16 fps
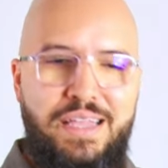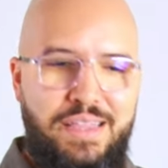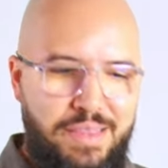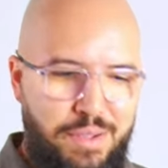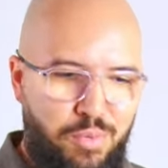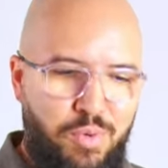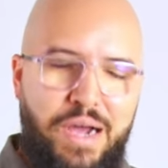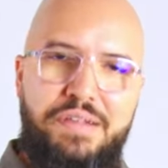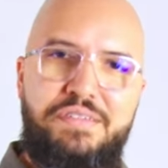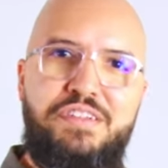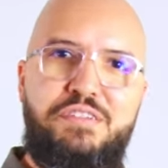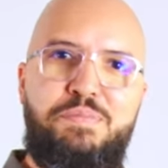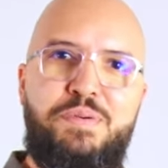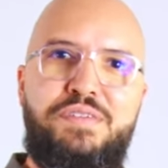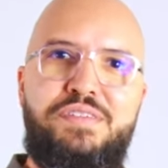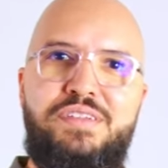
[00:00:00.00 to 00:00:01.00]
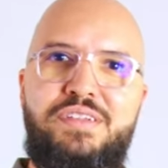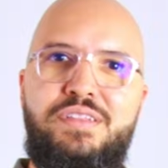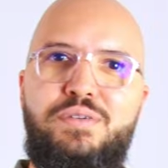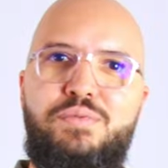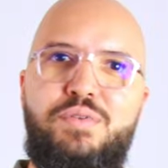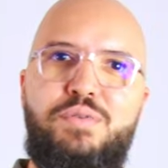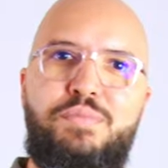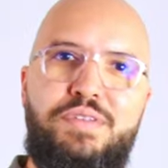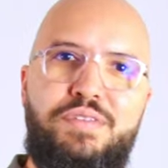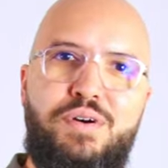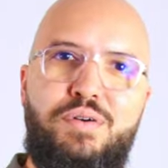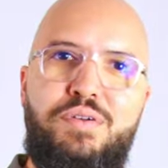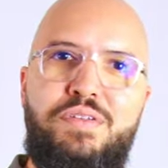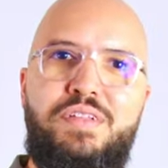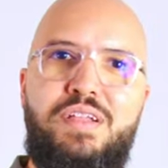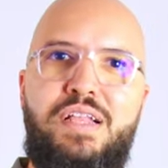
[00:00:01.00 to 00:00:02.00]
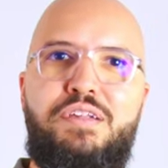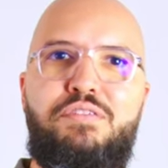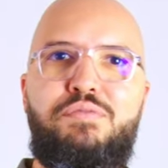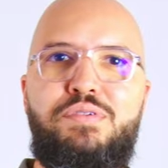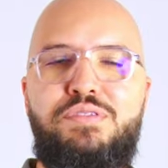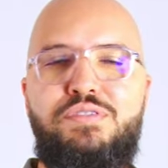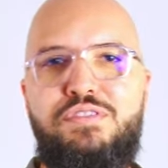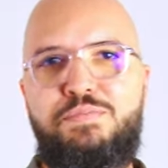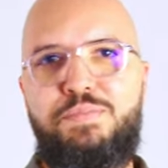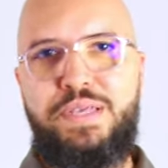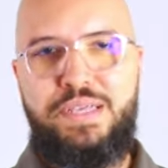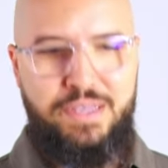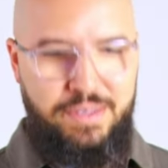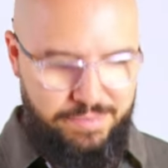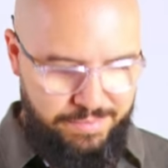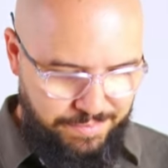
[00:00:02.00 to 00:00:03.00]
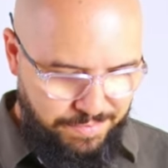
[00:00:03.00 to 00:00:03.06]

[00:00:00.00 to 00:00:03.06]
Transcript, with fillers: The wisest person in the room is always the last one to speak.